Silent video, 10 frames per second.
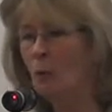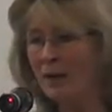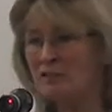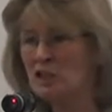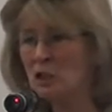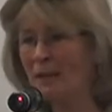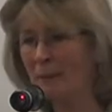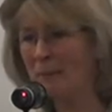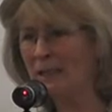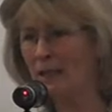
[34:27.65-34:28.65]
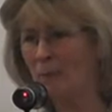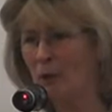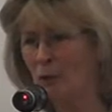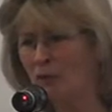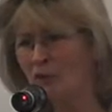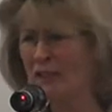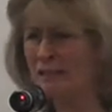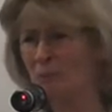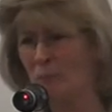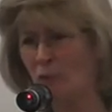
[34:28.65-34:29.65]
Why didn't you let me come along and see
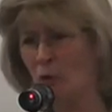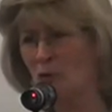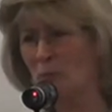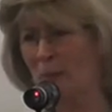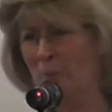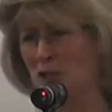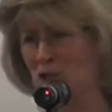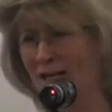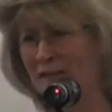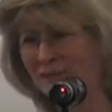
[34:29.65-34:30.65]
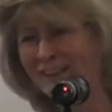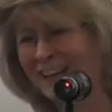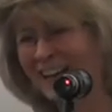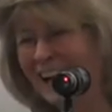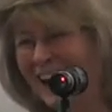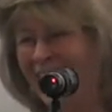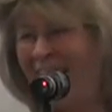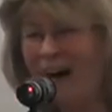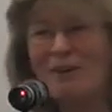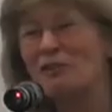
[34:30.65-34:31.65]
this before it was published, David?
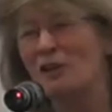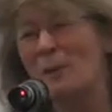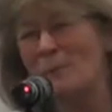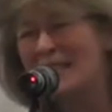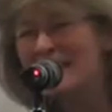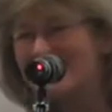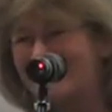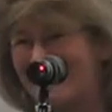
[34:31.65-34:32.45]
I was so mean to